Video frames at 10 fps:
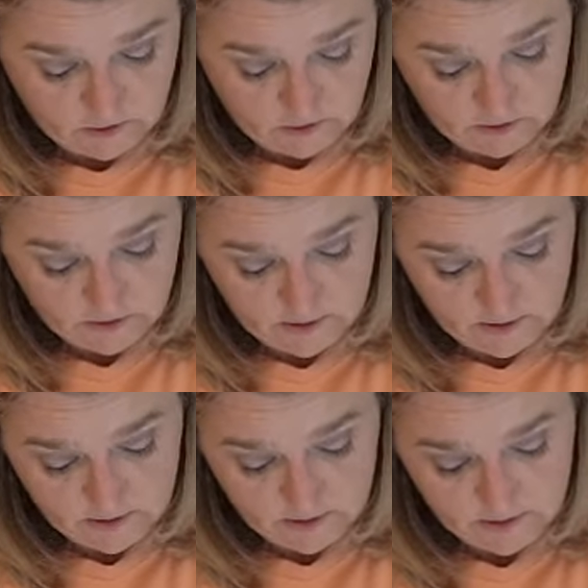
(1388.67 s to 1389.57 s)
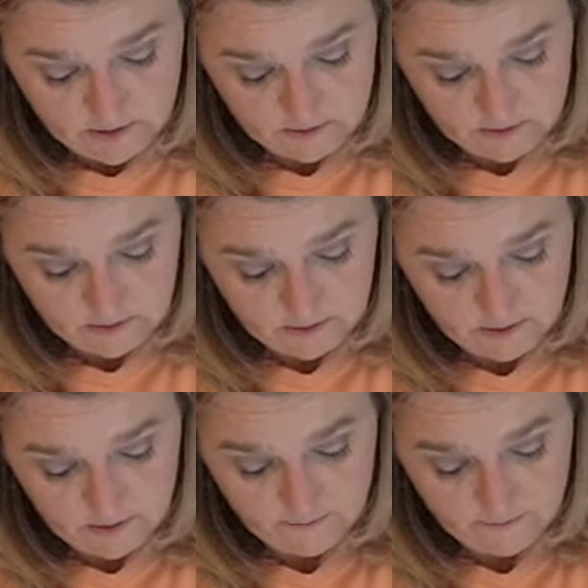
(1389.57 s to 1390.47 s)
Just cutting these.
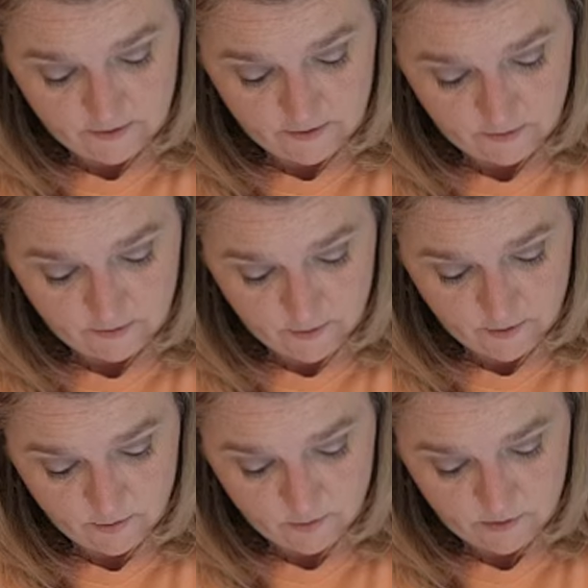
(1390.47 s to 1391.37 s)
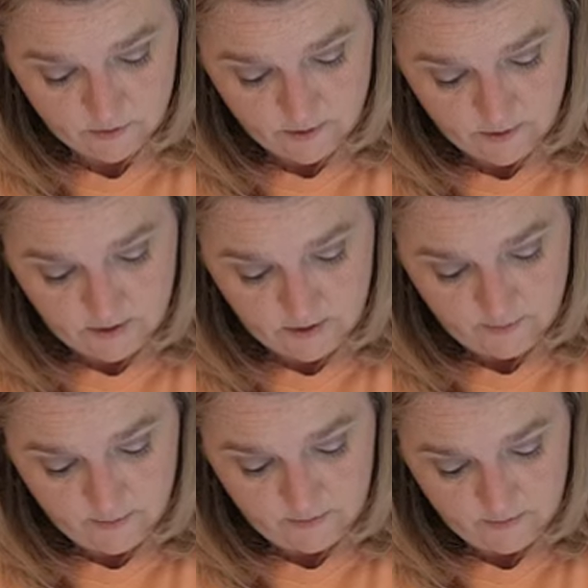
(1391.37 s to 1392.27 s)
I love these little bows.
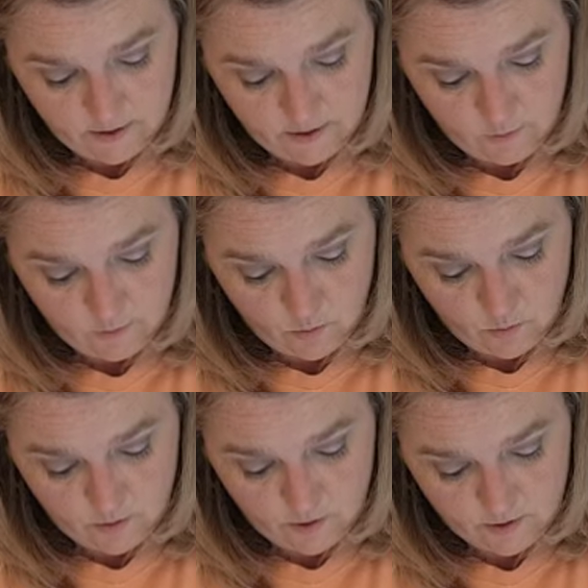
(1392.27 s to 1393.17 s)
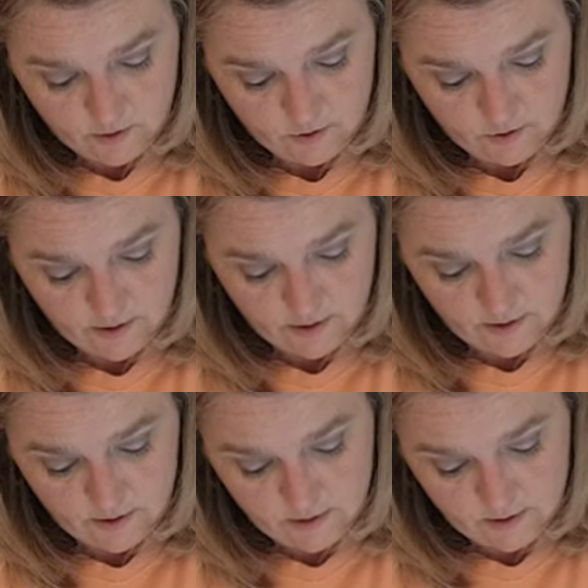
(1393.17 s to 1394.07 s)
I may have to cut more. I just try to
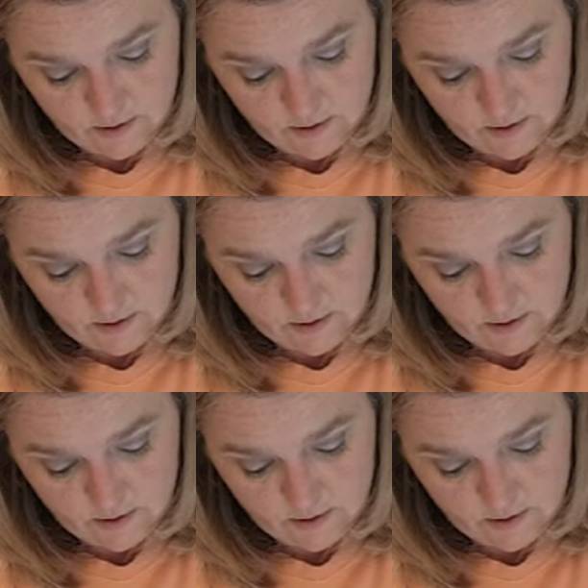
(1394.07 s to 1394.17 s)
cut